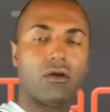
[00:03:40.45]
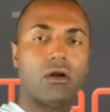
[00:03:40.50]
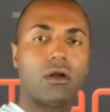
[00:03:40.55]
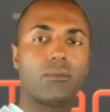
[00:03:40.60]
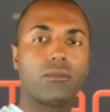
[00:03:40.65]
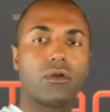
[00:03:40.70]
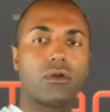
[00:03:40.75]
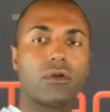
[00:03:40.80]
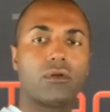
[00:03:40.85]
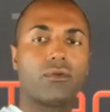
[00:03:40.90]

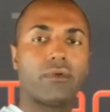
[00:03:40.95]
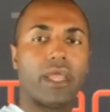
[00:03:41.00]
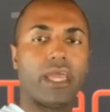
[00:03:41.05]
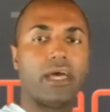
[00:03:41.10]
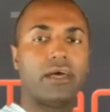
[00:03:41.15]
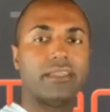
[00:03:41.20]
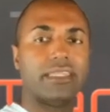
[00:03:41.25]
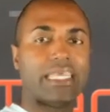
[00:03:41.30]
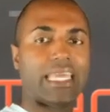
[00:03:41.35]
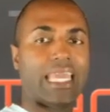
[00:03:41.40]
armor
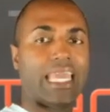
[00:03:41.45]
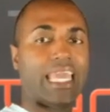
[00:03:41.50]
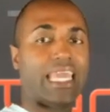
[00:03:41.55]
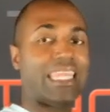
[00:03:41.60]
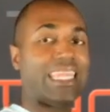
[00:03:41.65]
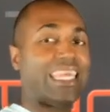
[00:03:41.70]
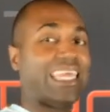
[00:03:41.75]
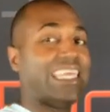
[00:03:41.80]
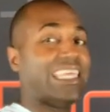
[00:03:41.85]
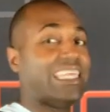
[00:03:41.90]
around
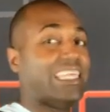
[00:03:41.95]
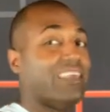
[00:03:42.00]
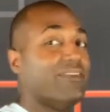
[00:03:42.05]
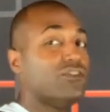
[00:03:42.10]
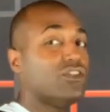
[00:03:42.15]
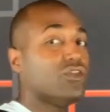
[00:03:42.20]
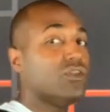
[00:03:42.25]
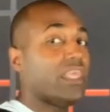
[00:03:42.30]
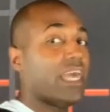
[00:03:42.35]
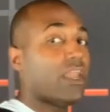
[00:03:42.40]
and it
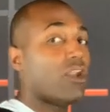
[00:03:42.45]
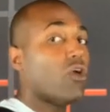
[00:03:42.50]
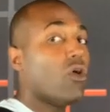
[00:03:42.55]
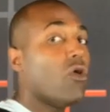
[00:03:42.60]
gives you that